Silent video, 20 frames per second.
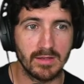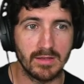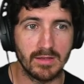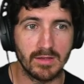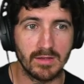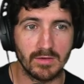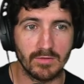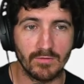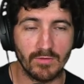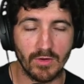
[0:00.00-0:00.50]

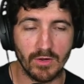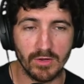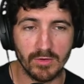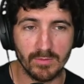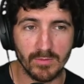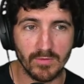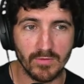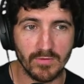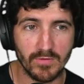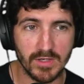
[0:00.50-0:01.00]
the
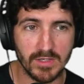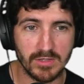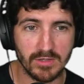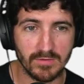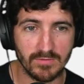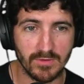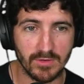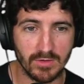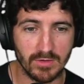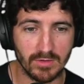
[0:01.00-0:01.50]
volume of each
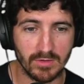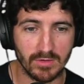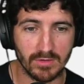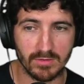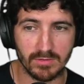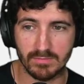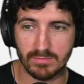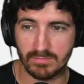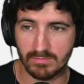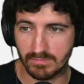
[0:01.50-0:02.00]
of
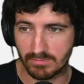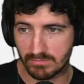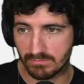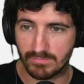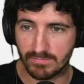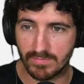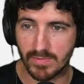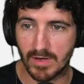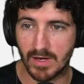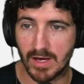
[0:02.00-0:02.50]
the
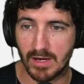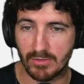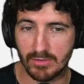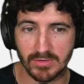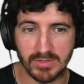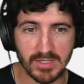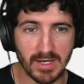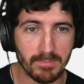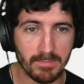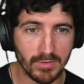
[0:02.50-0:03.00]

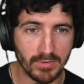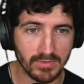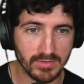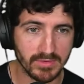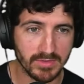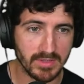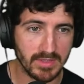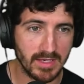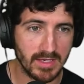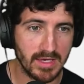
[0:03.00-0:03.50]
audio
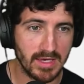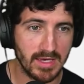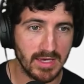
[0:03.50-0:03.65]
samples.